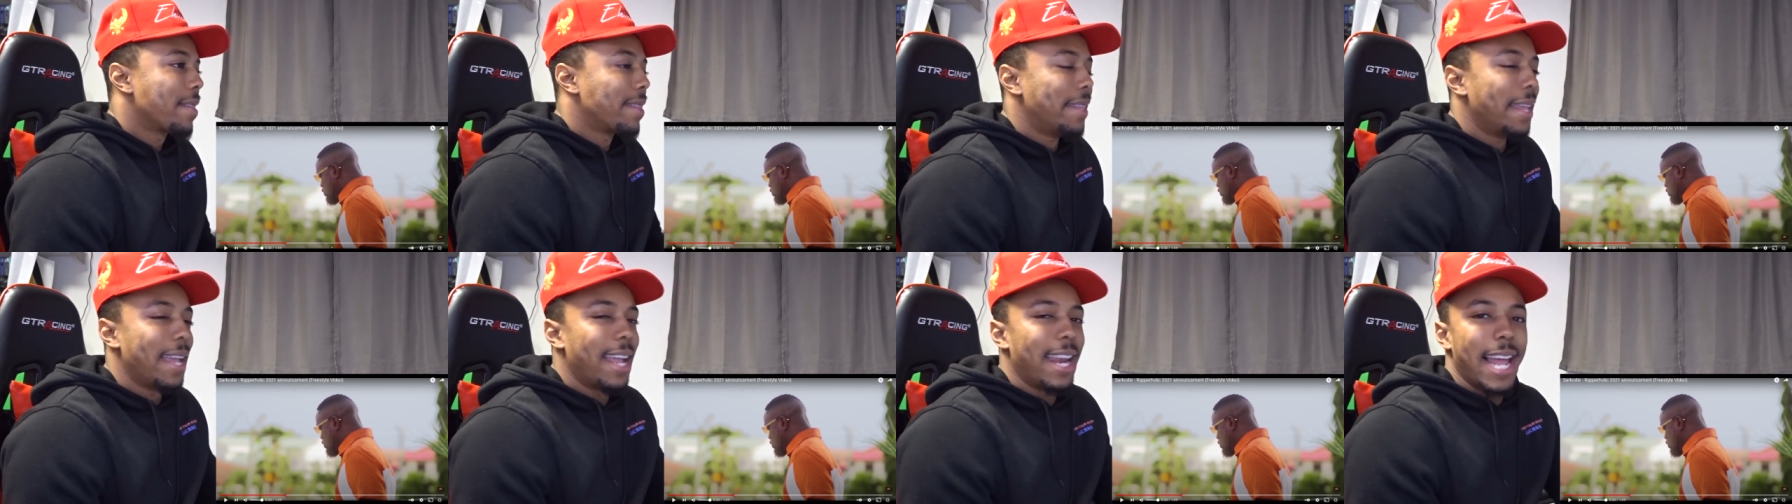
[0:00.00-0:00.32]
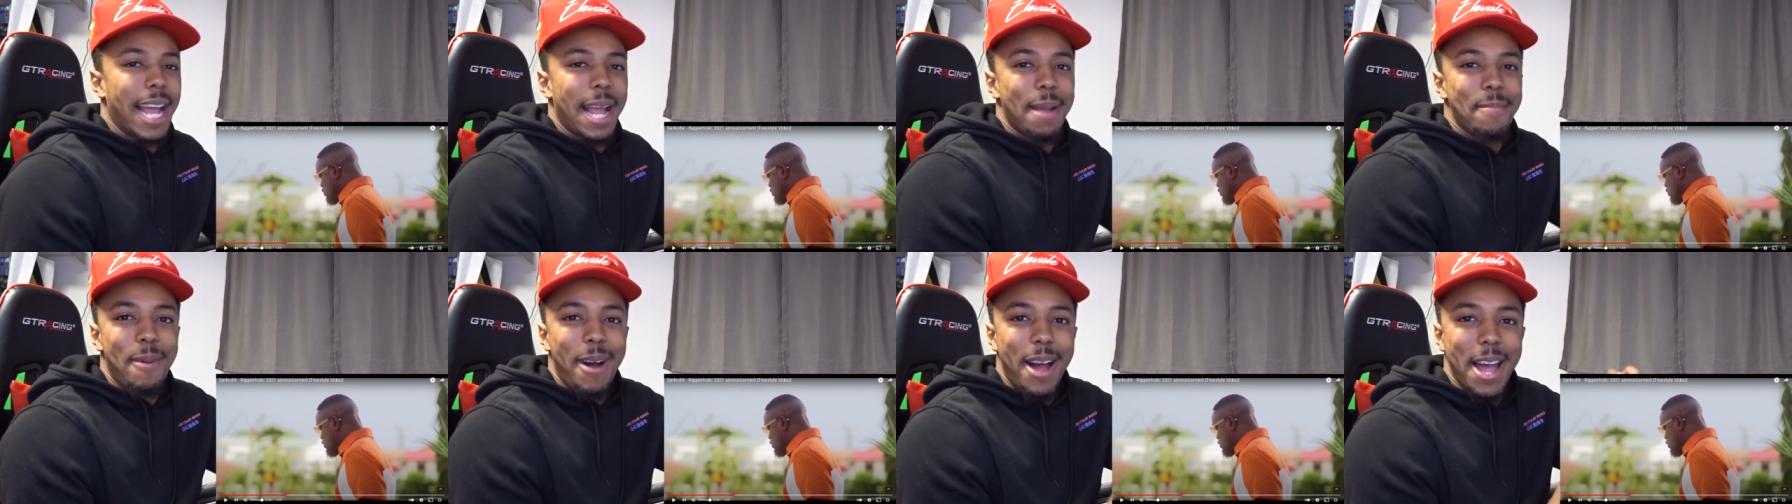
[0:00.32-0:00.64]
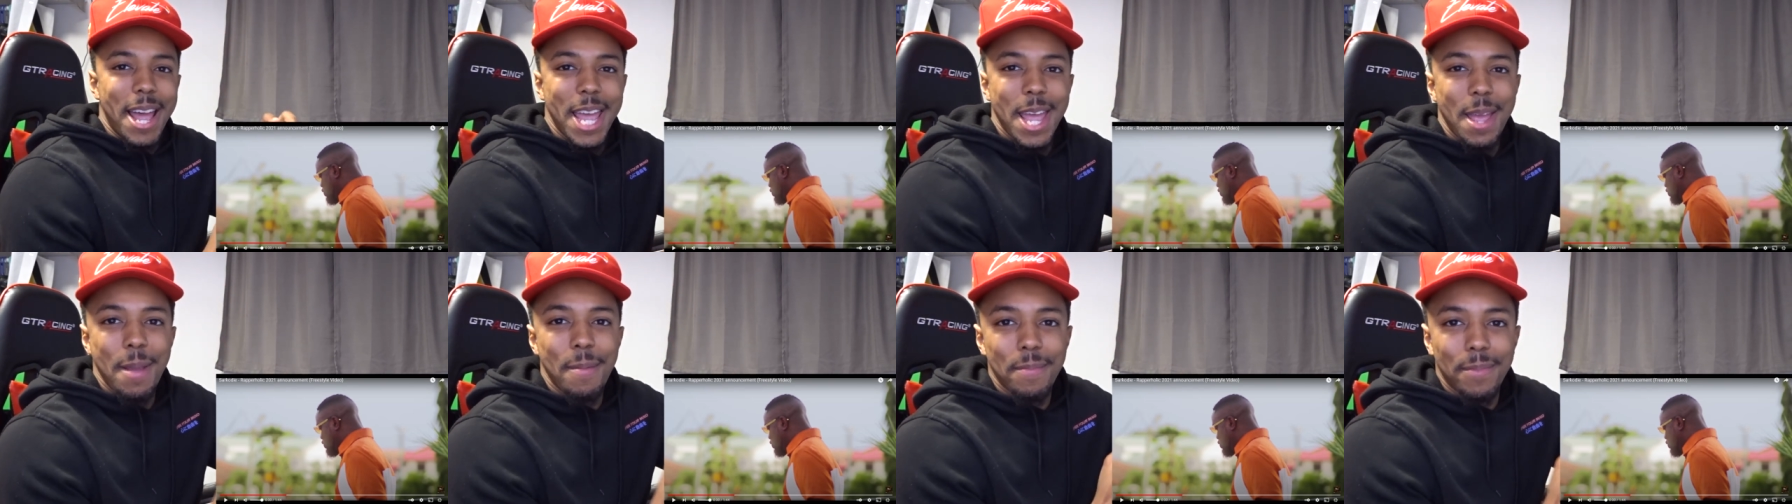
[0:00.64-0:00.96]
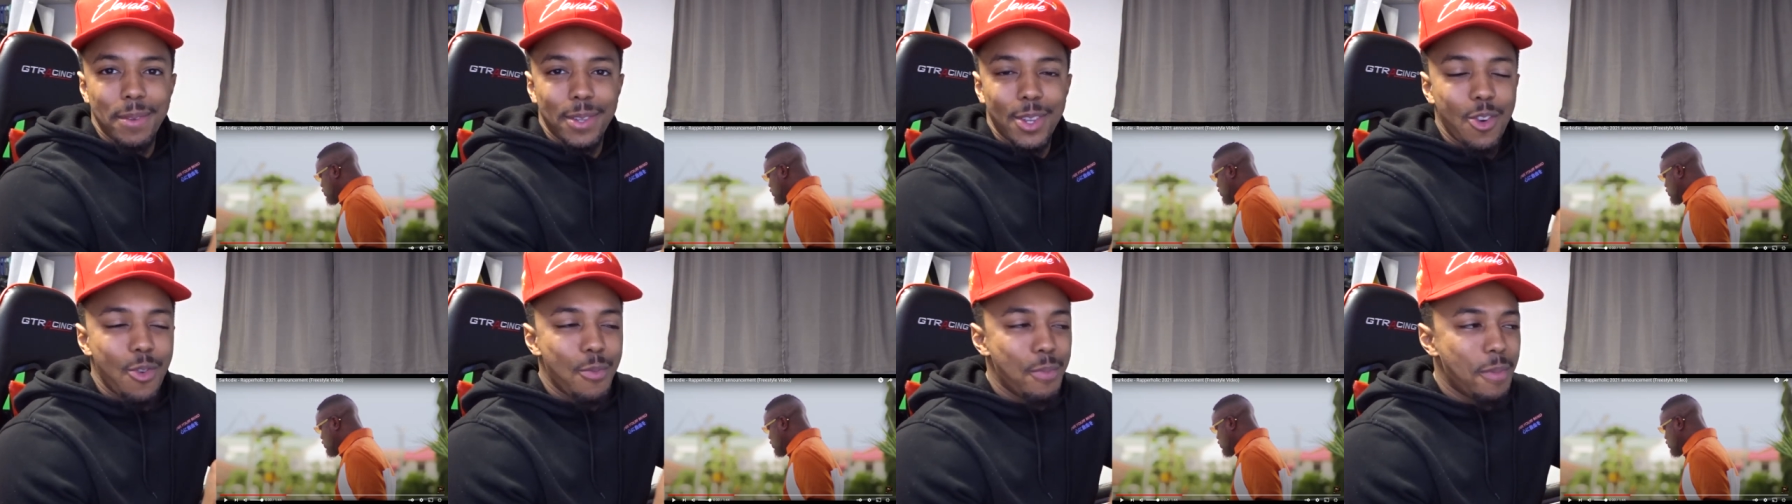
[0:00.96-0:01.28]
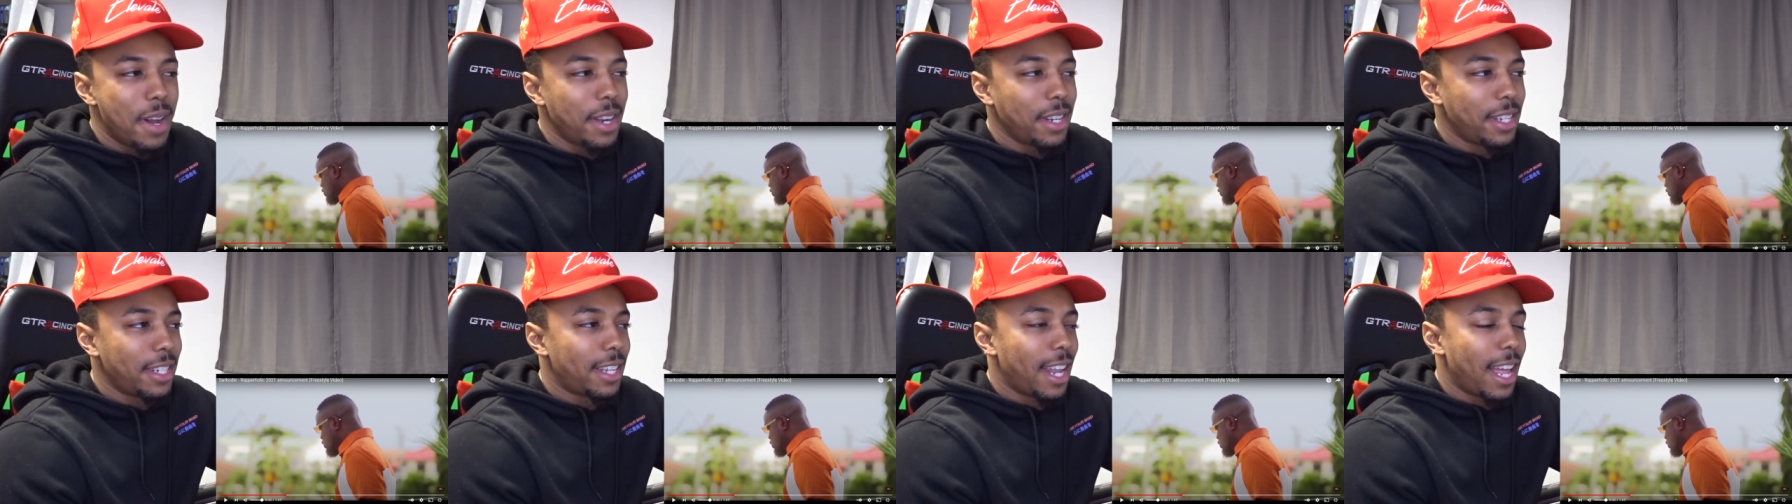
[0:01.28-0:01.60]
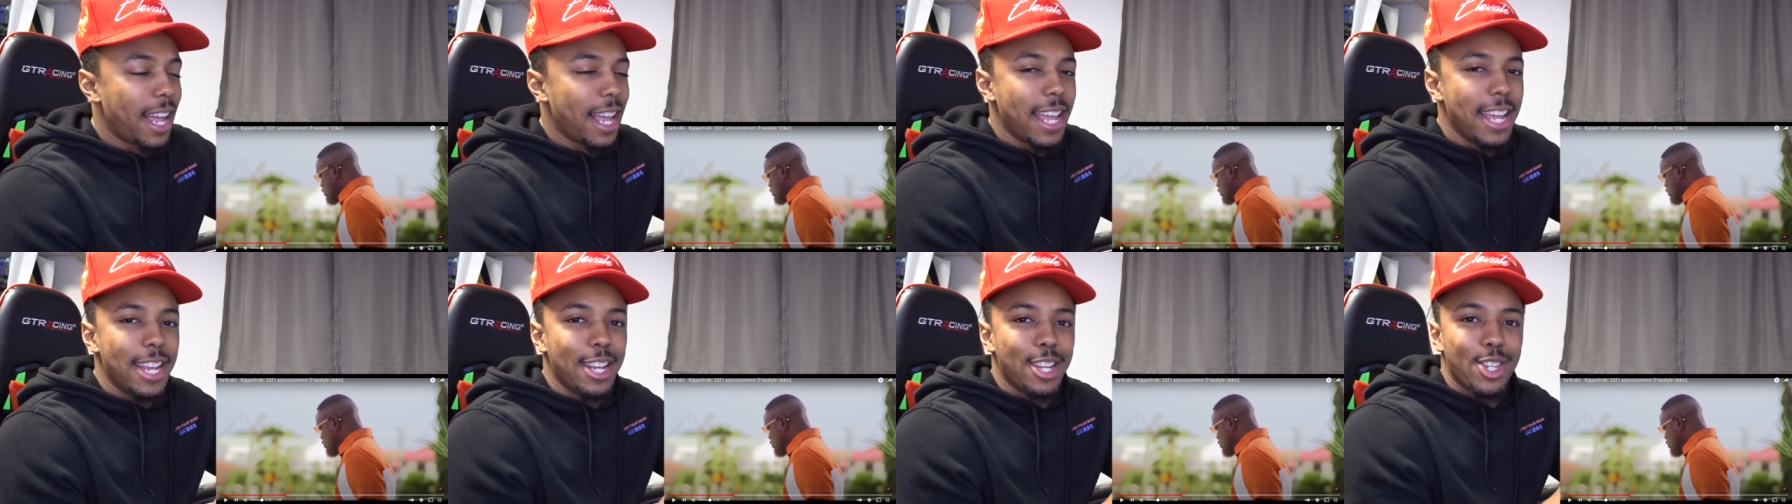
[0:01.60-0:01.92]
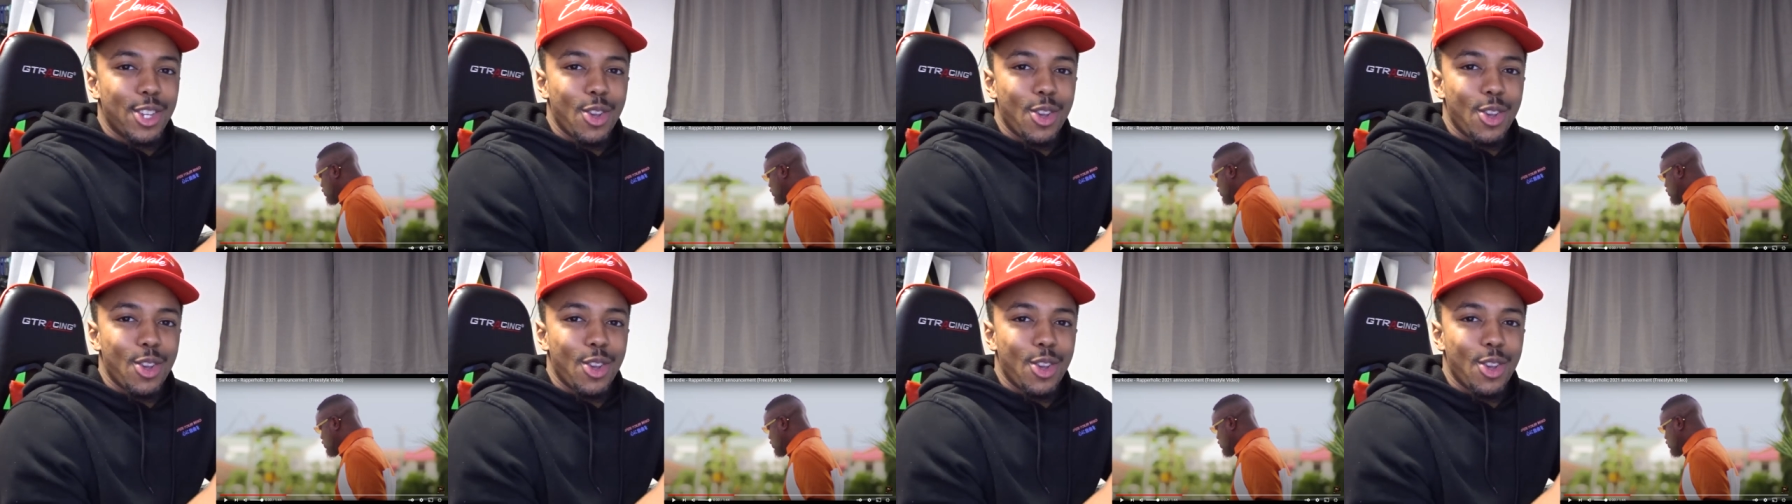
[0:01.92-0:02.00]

The thing I like about him so much is like he's